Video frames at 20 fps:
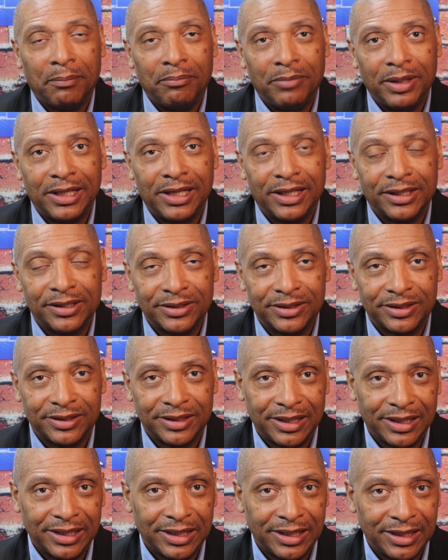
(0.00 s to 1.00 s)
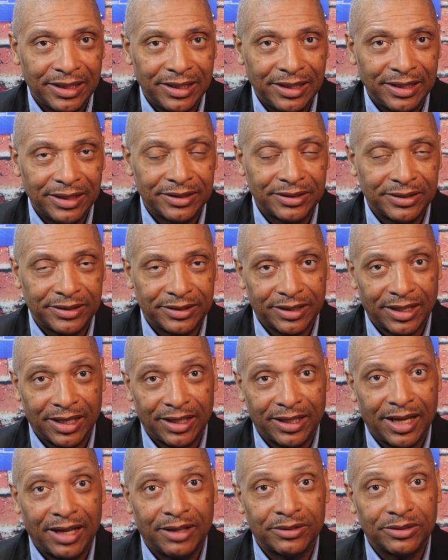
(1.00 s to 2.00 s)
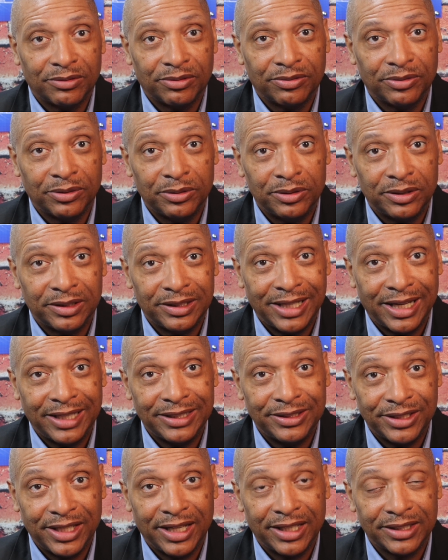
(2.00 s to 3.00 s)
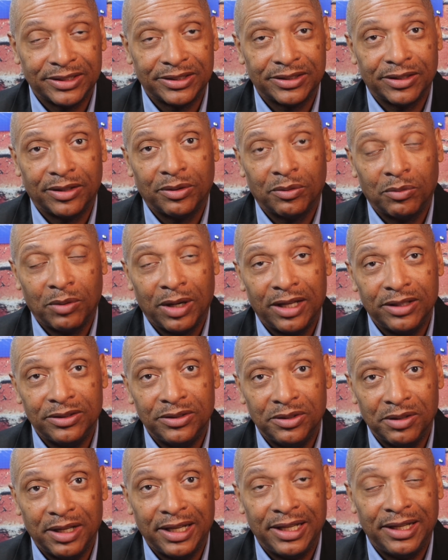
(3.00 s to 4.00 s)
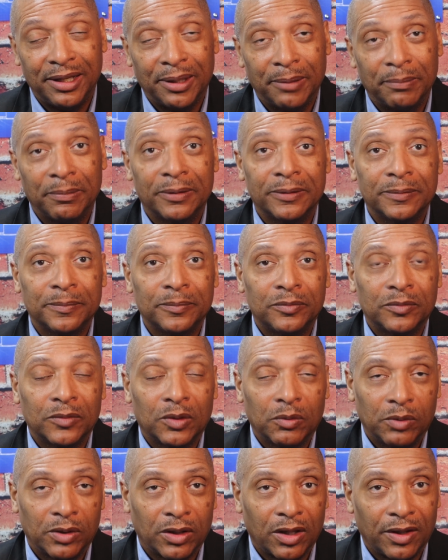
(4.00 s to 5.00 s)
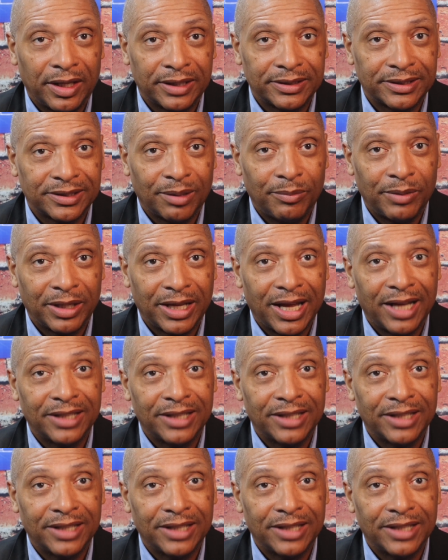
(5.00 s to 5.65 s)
because this allows the food to digest. Otherwise, you end up with all that stomach